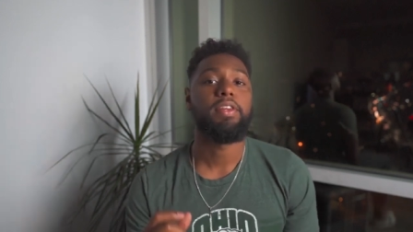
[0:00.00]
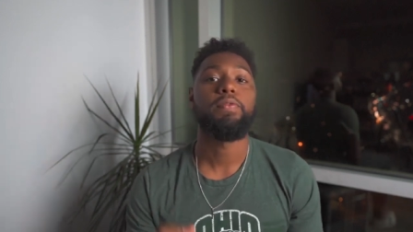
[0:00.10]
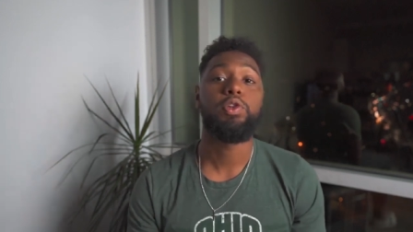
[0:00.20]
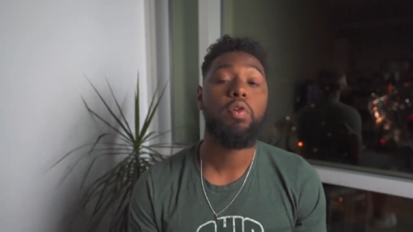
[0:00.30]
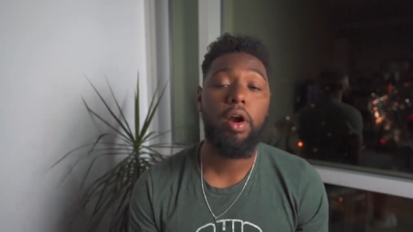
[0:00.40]

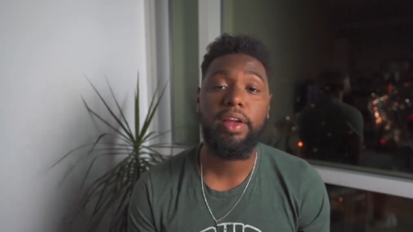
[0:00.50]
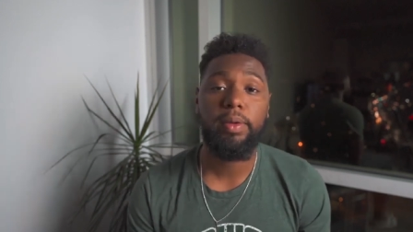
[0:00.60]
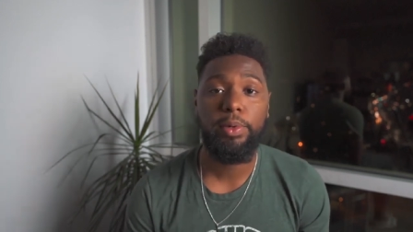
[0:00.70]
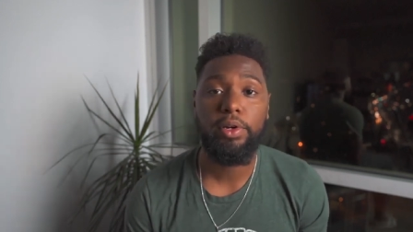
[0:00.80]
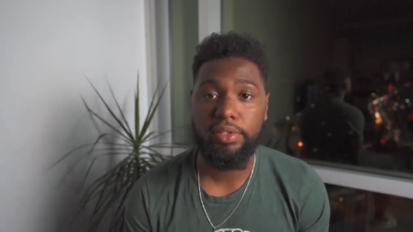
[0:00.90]
if you are a
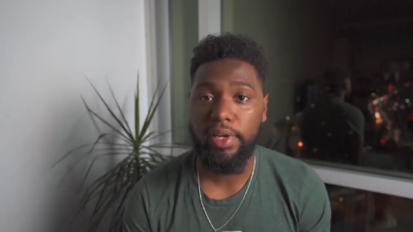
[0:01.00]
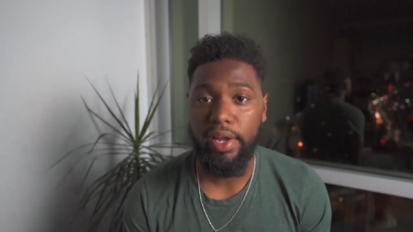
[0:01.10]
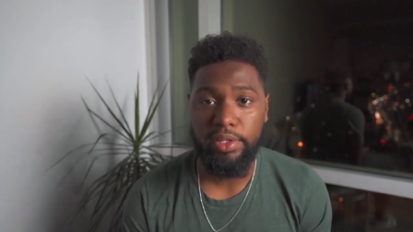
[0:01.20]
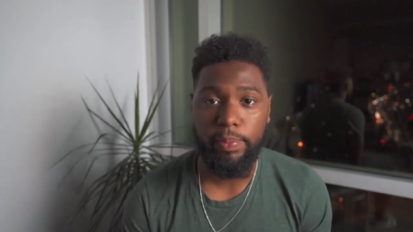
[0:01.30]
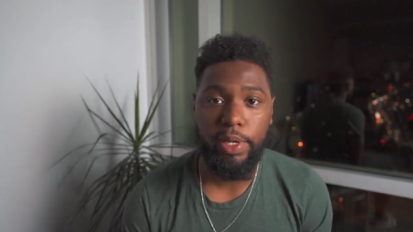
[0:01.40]
computer
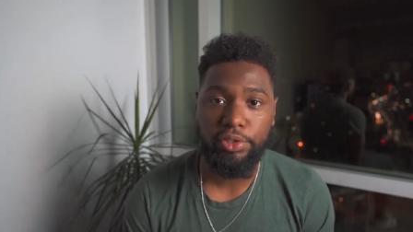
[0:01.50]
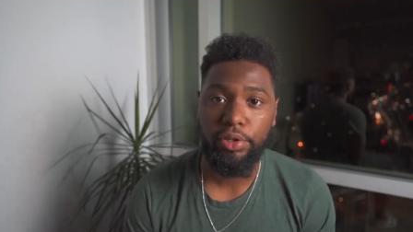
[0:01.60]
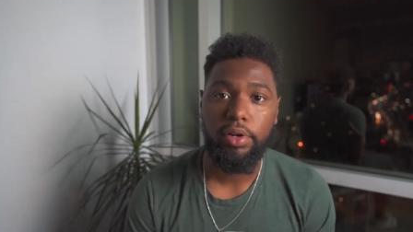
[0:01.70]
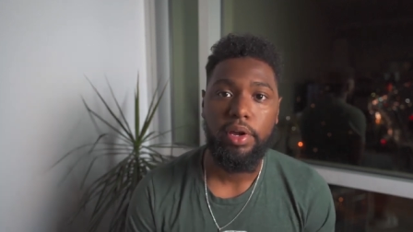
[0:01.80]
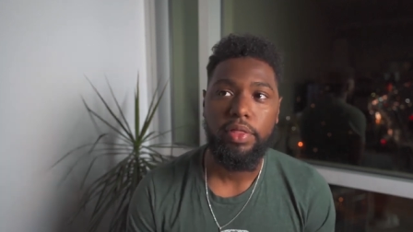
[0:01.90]
science
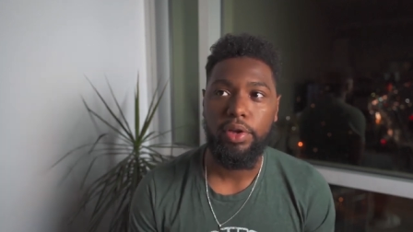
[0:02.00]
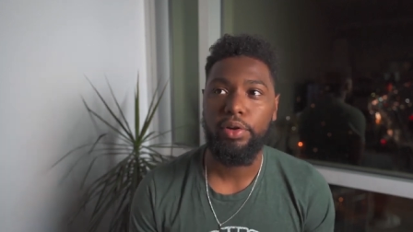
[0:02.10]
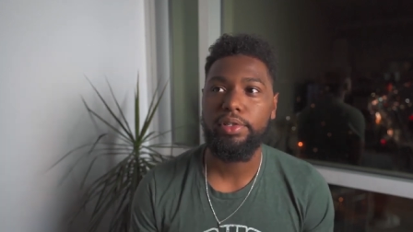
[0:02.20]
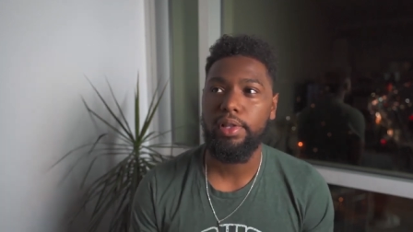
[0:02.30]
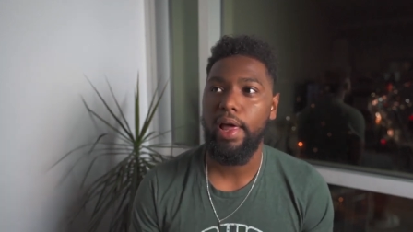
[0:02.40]
major,
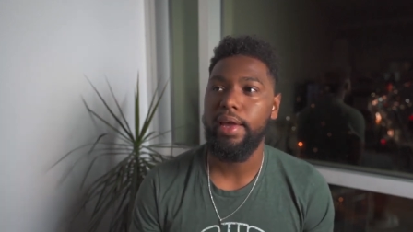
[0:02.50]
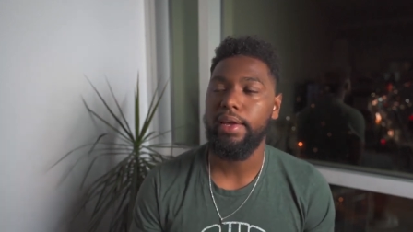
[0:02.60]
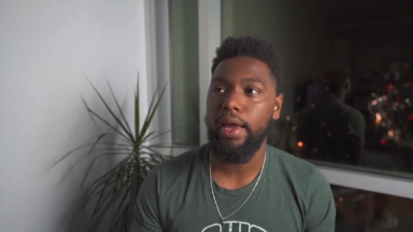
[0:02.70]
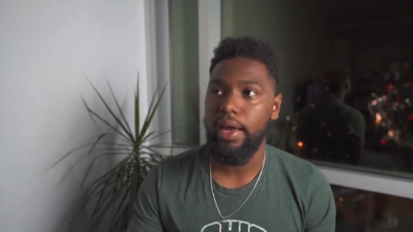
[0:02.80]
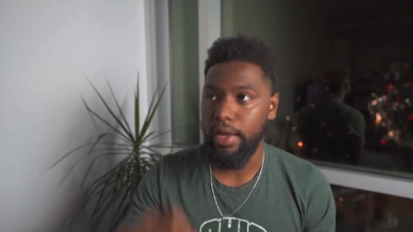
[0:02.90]
there's
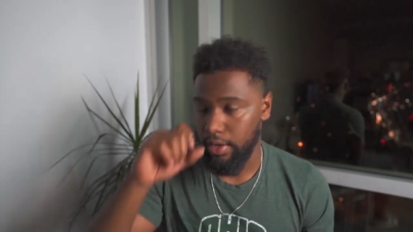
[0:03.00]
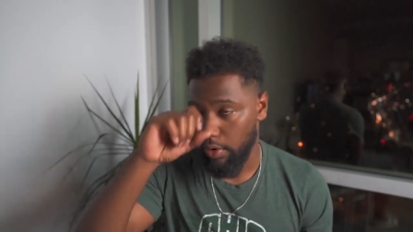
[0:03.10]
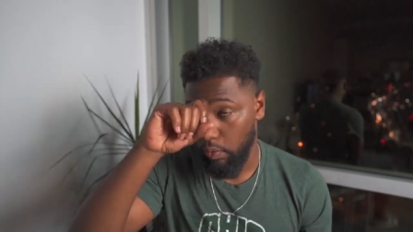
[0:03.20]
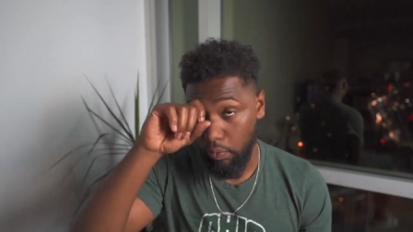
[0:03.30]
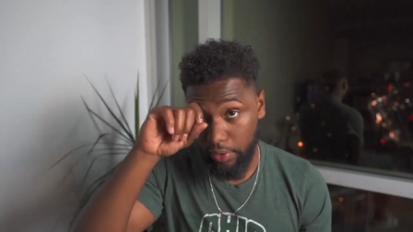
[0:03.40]
like
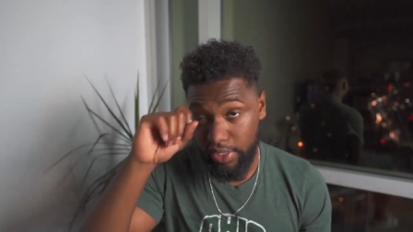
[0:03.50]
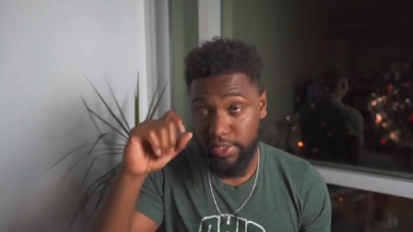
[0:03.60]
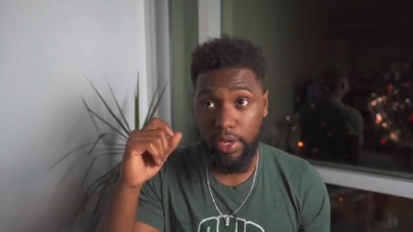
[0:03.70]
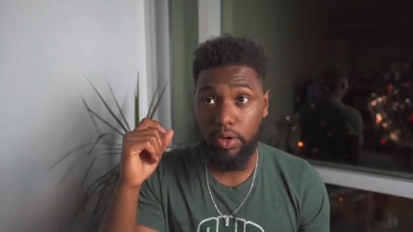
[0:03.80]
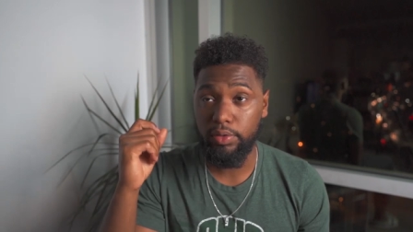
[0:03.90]
a
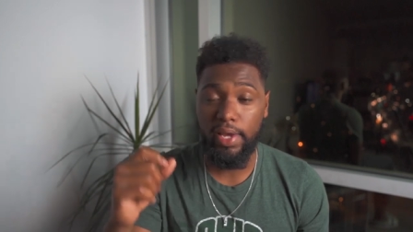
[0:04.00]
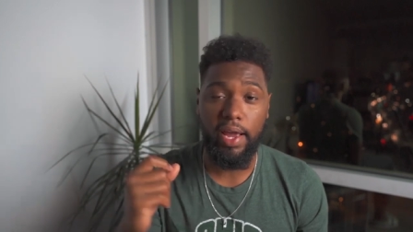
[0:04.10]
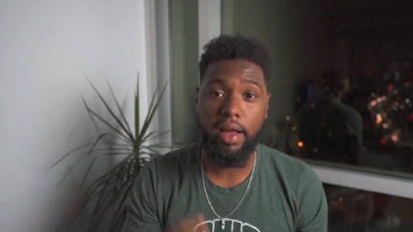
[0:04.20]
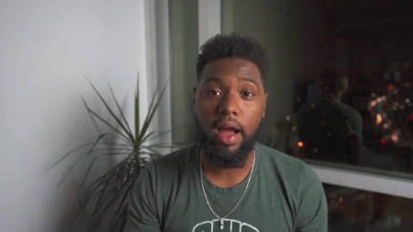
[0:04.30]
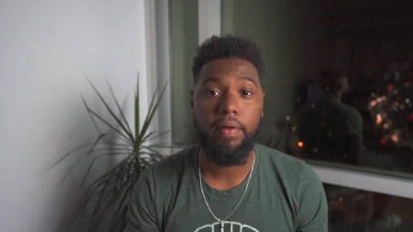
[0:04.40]
retail
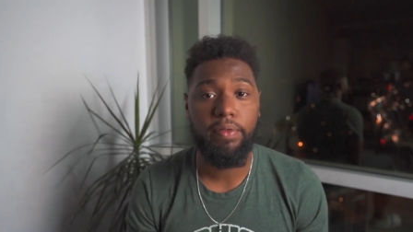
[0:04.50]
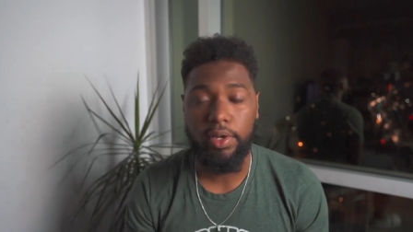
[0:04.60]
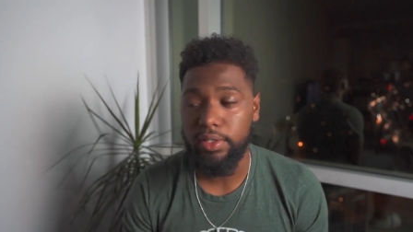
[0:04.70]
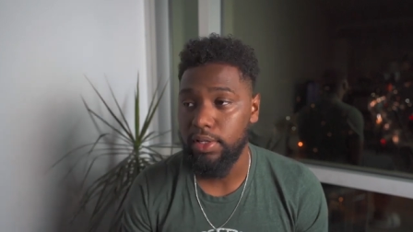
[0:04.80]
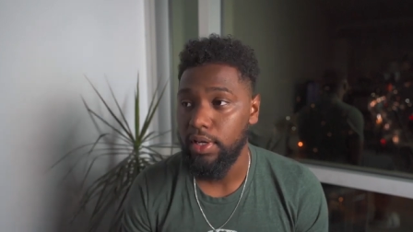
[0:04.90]
tech
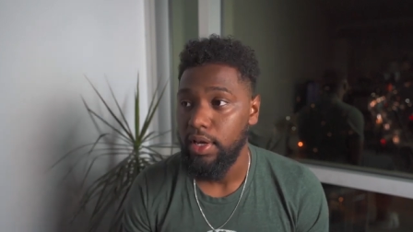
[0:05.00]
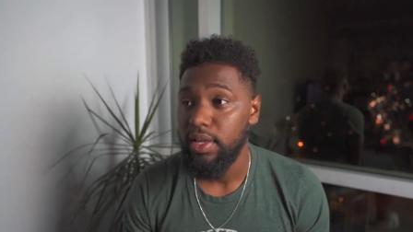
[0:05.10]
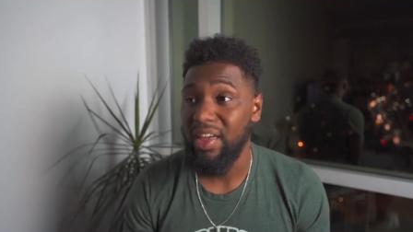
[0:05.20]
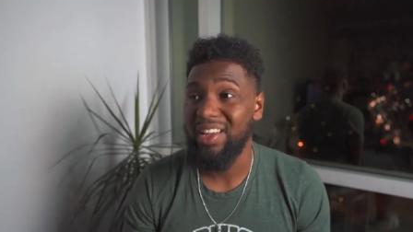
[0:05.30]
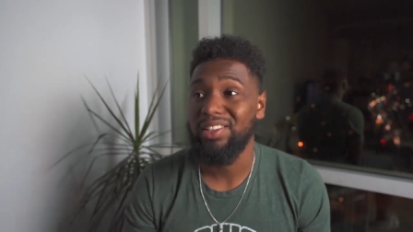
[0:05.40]
conference
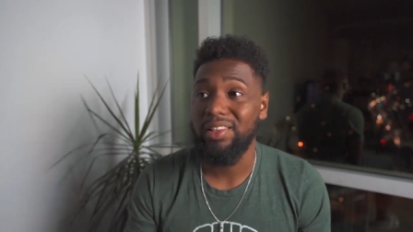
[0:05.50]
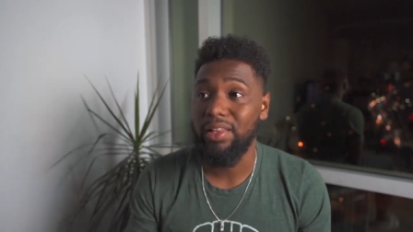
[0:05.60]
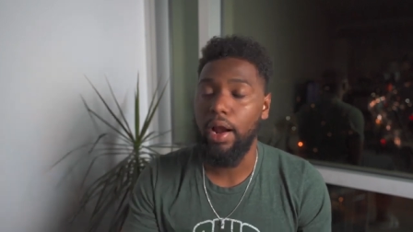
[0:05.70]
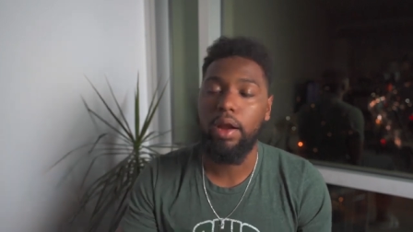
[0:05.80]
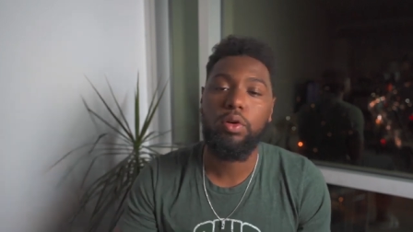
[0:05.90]

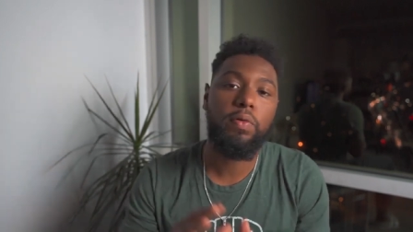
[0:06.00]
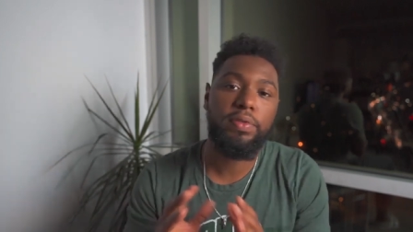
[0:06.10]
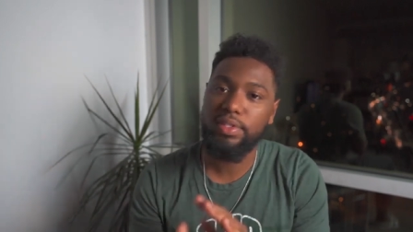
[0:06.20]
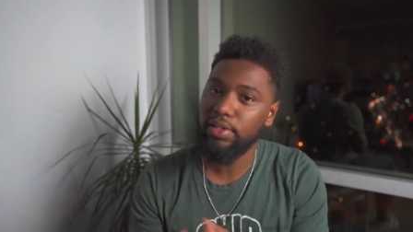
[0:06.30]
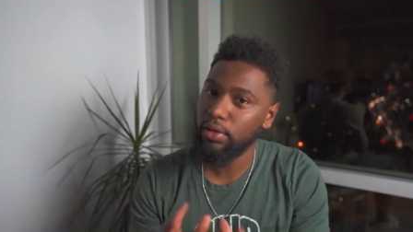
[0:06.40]
I don't know
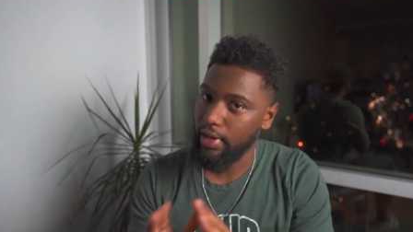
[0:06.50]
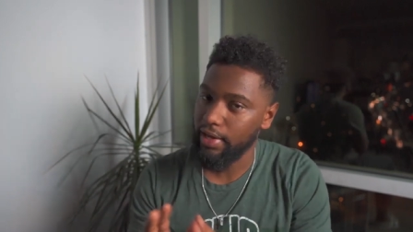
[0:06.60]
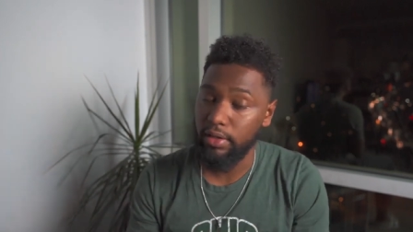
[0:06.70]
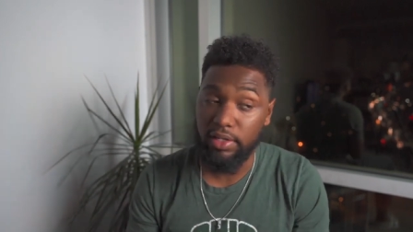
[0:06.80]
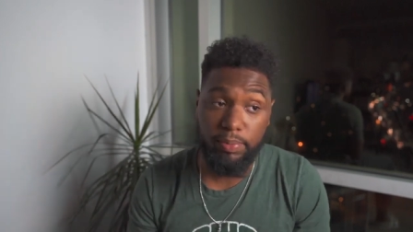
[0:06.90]
if it's still
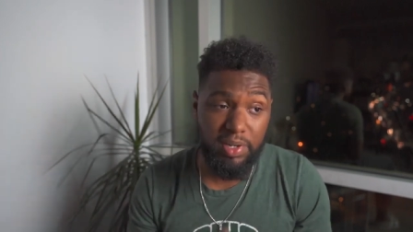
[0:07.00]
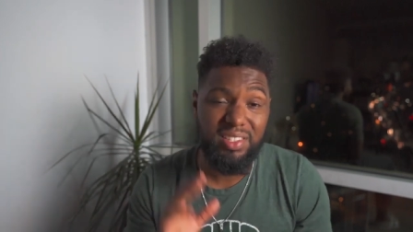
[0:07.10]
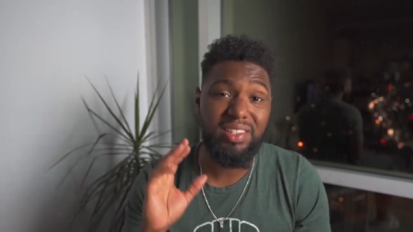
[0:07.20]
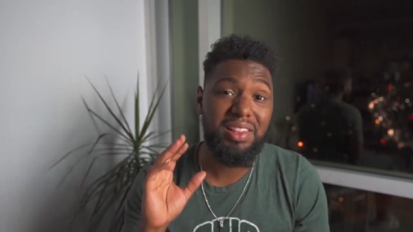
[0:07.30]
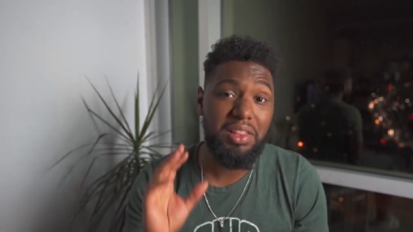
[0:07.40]
like this, but
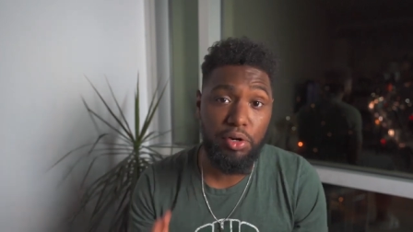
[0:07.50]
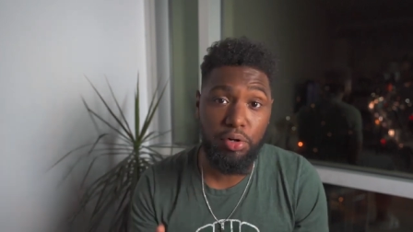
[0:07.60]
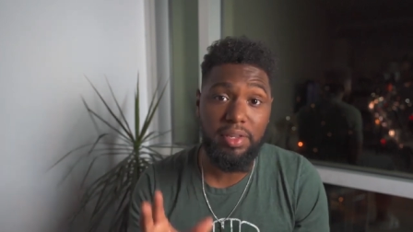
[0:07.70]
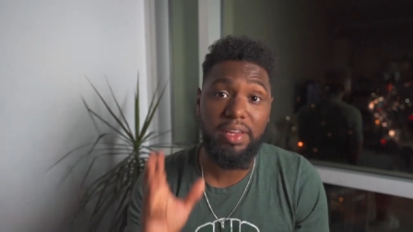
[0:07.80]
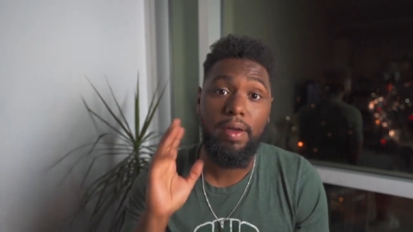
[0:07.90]
it's
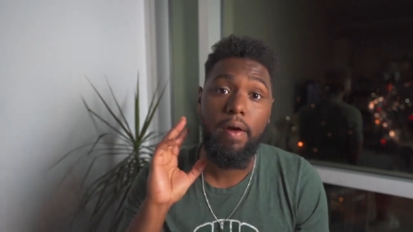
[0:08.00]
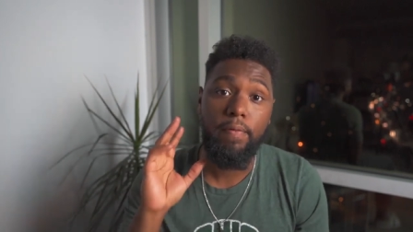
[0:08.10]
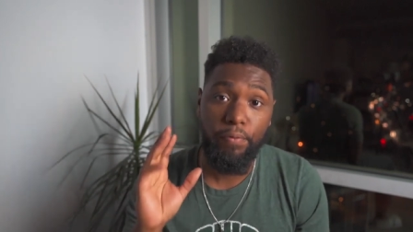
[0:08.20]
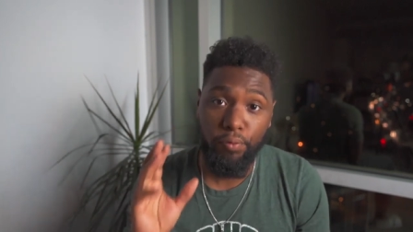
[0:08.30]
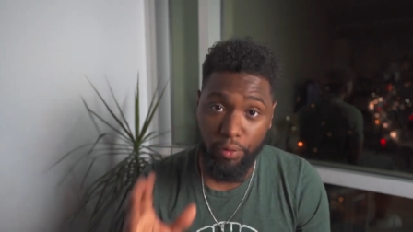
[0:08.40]
literally
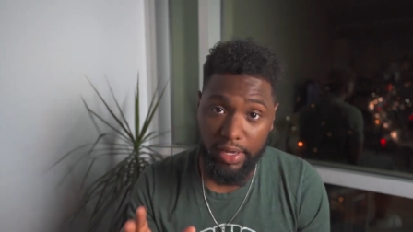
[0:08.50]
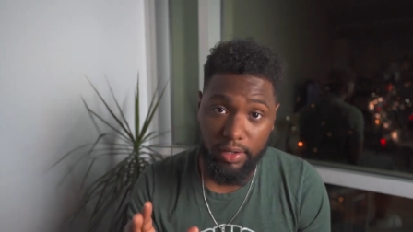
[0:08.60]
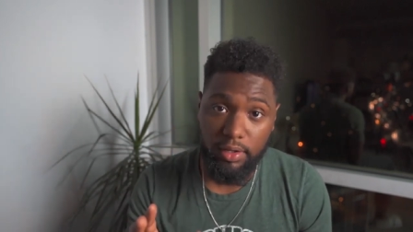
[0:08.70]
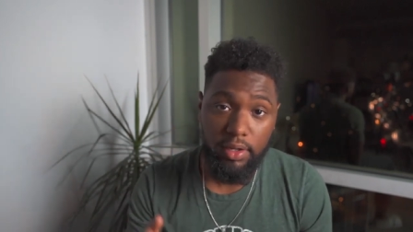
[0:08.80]
free.